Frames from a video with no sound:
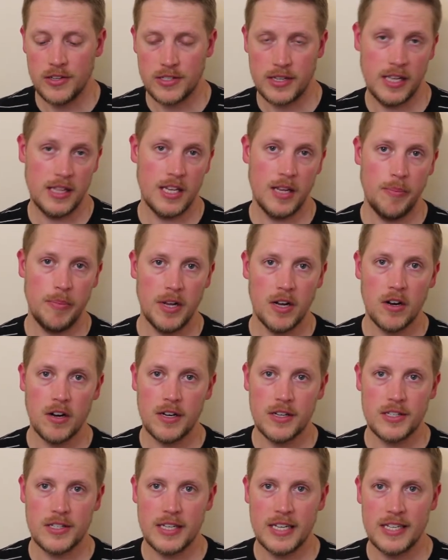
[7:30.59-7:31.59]
and the
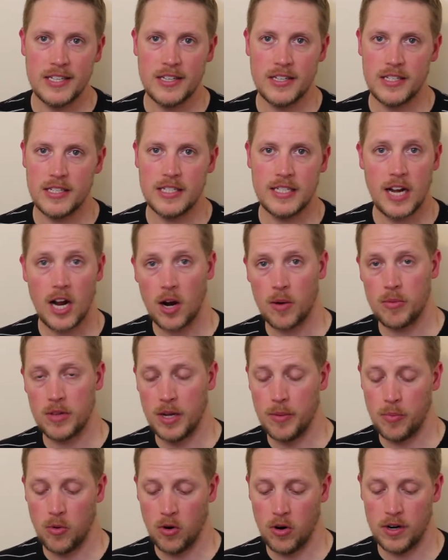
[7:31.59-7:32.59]
appearance isn't terribly
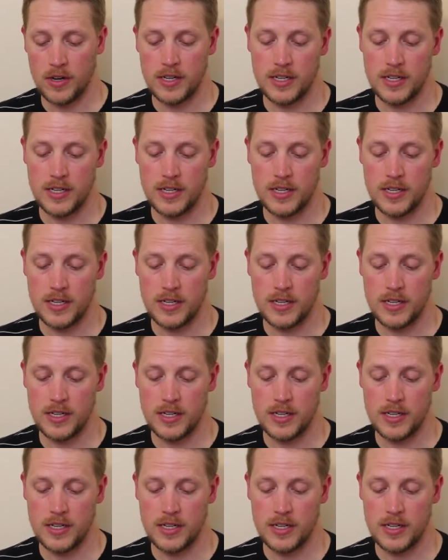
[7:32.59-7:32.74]
important